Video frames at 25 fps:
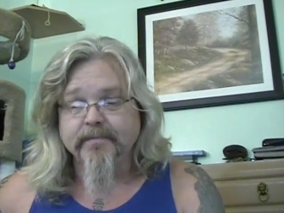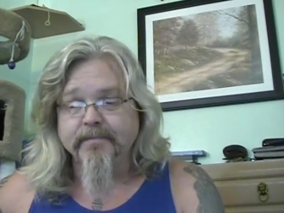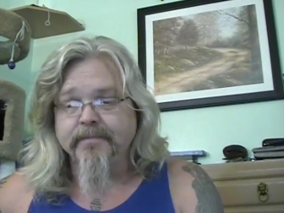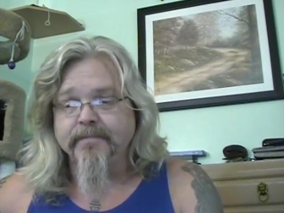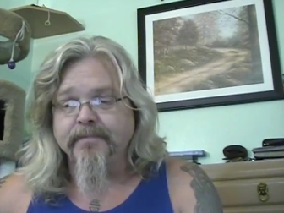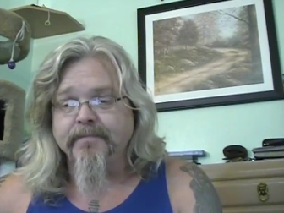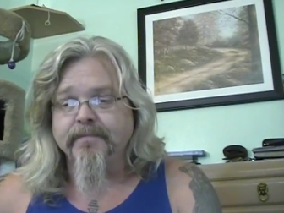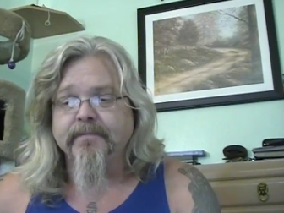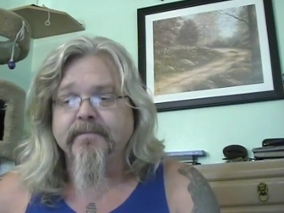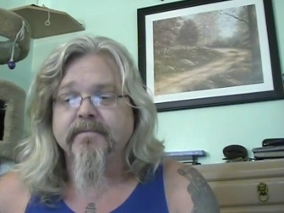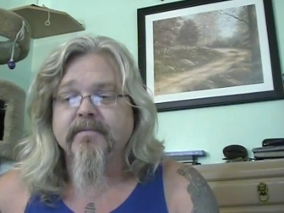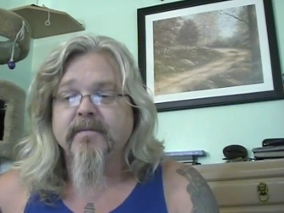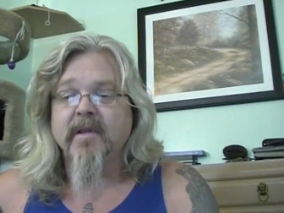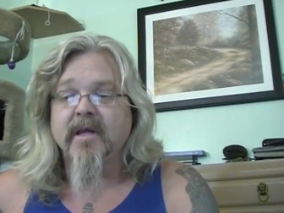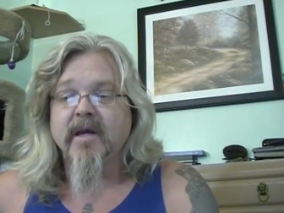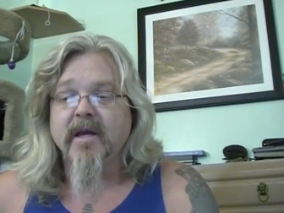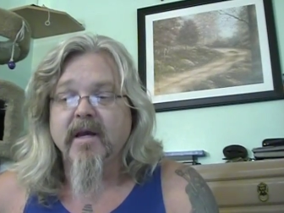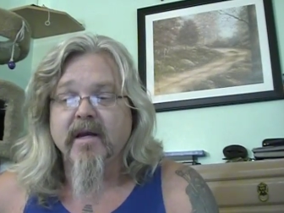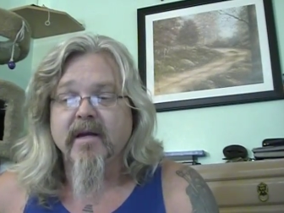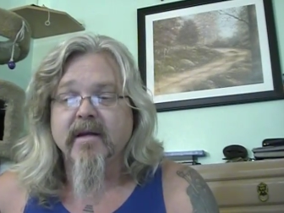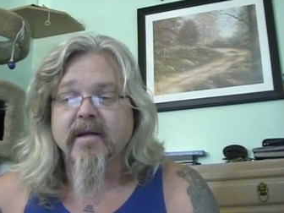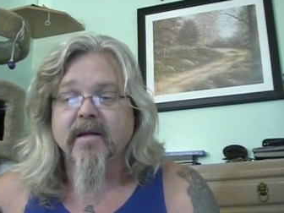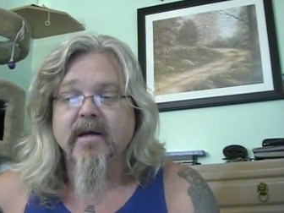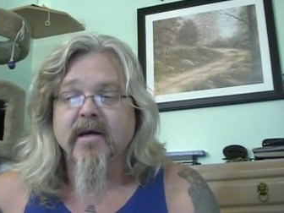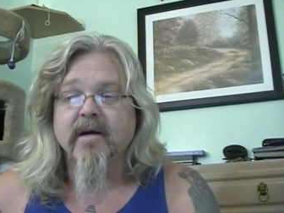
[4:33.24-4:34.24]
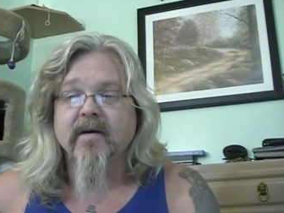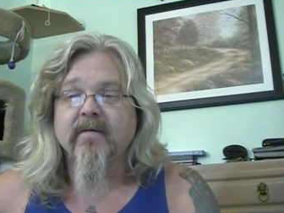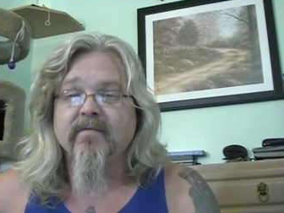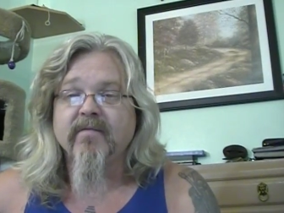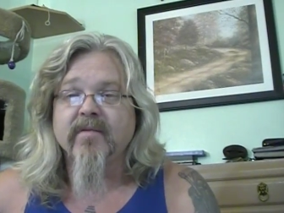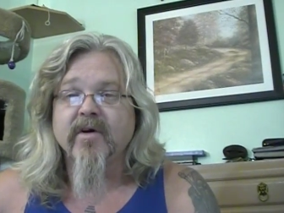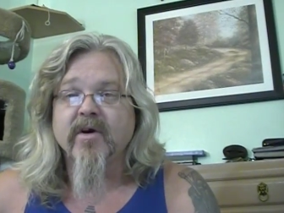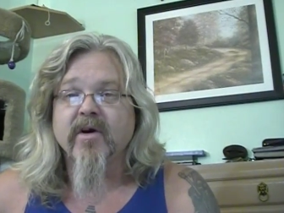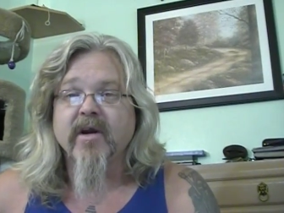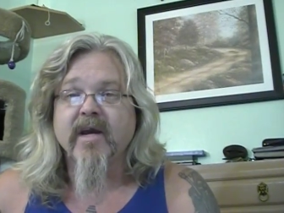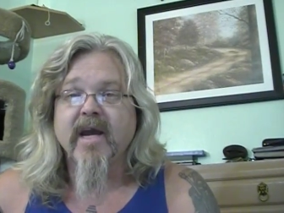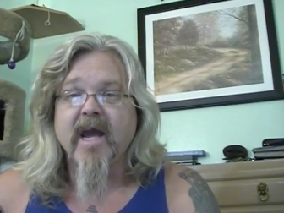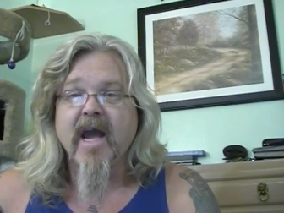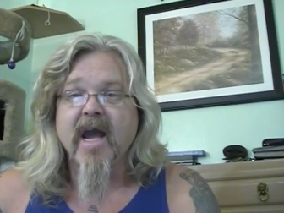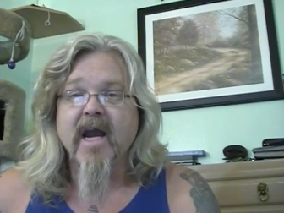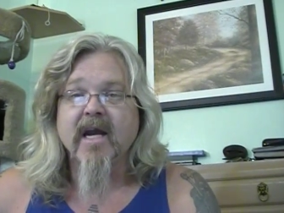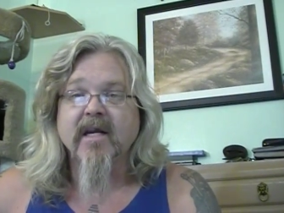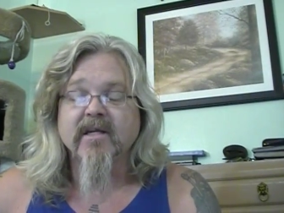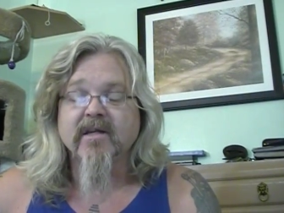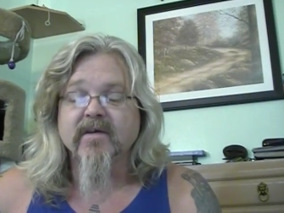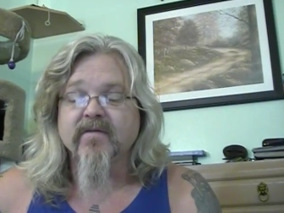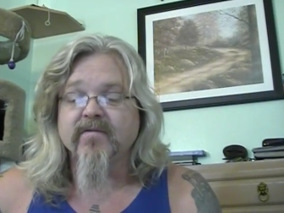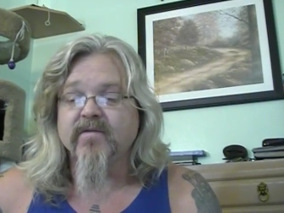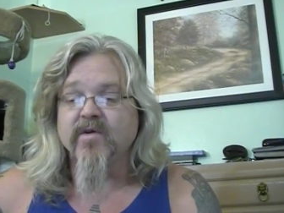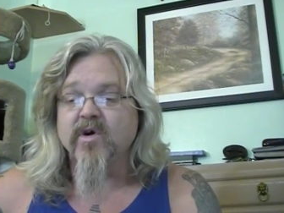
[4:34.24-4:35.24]
and a very
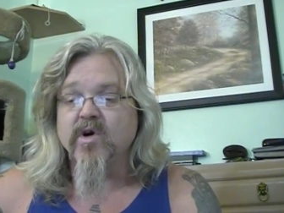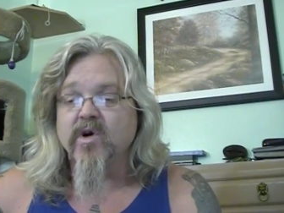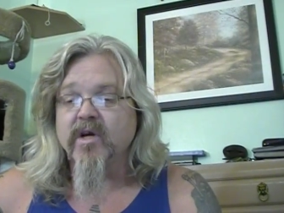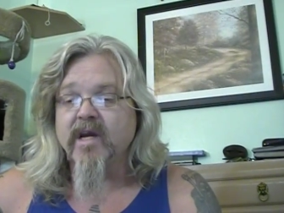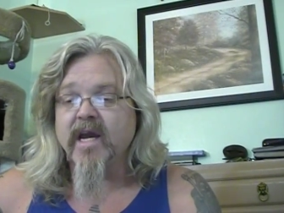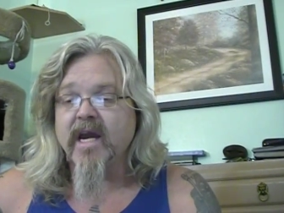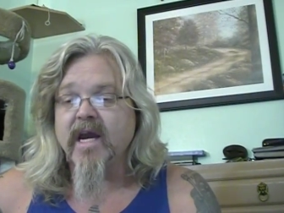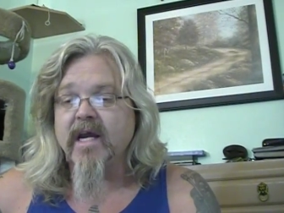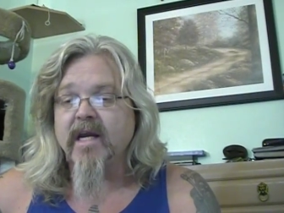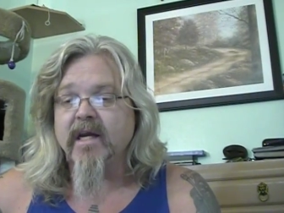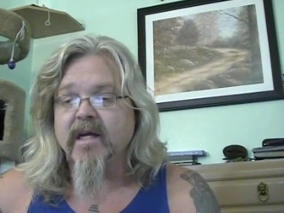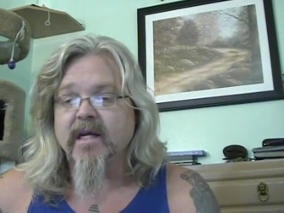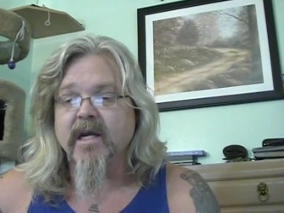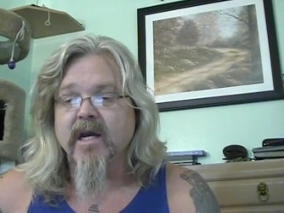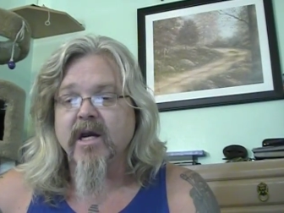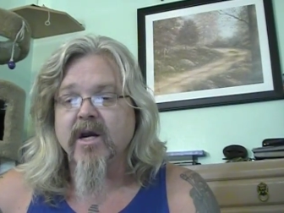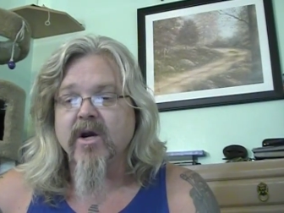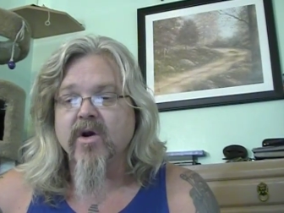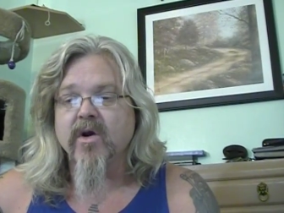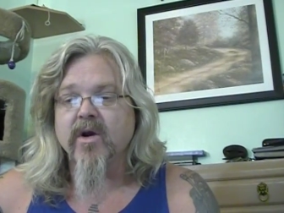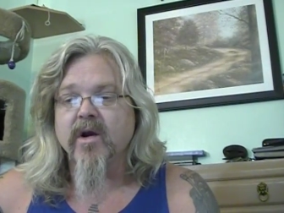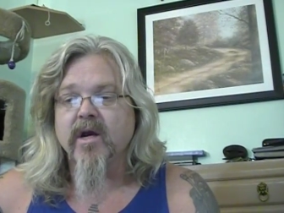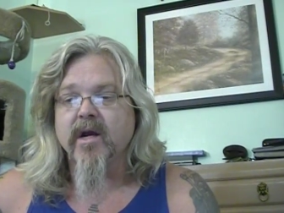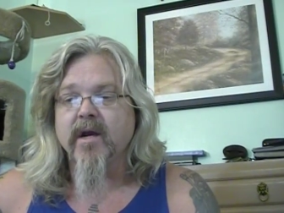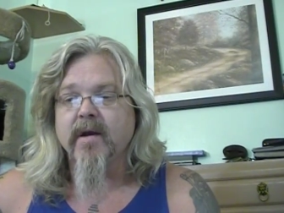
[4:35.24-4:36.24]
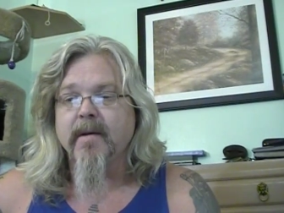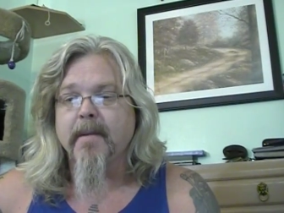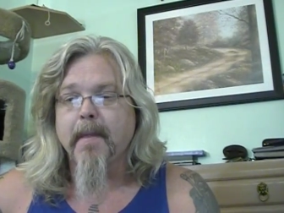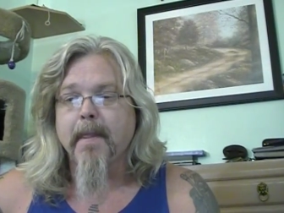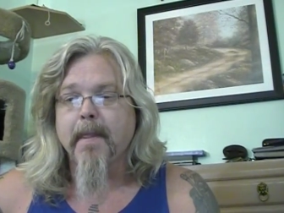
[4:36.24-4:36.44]
active volcanic area.